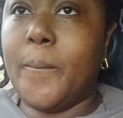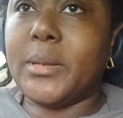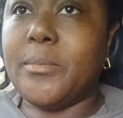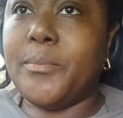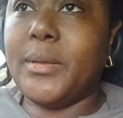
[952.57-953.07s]

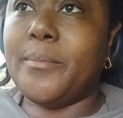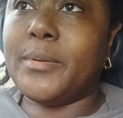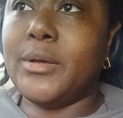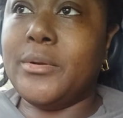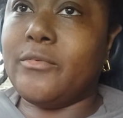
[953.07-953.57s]
but I'm gonna be
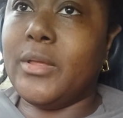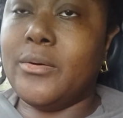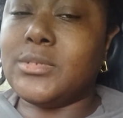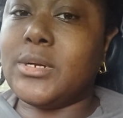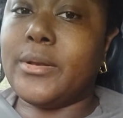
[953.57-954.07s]
blown if that
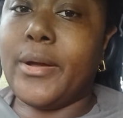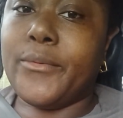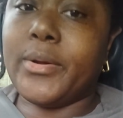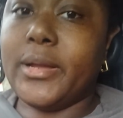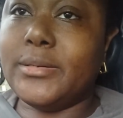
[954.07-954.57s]
don't turn
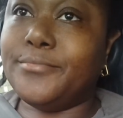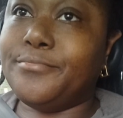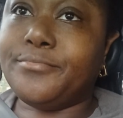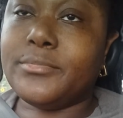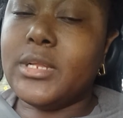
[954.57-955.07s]
out right.
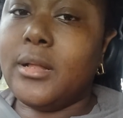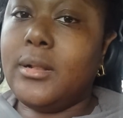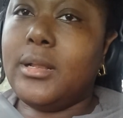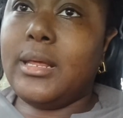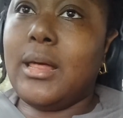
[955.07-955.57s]

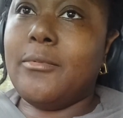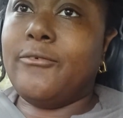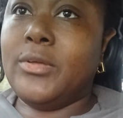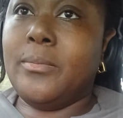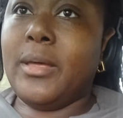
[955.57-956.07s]
And I'm gonna
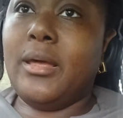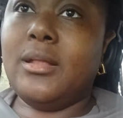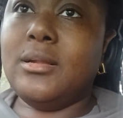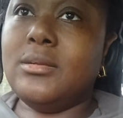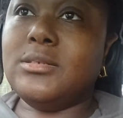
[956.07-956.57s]
feel
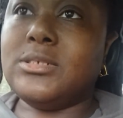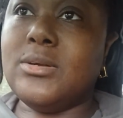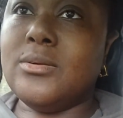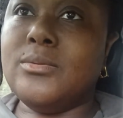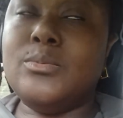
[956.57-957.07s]
bad.
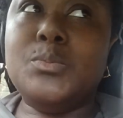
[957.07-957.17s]
So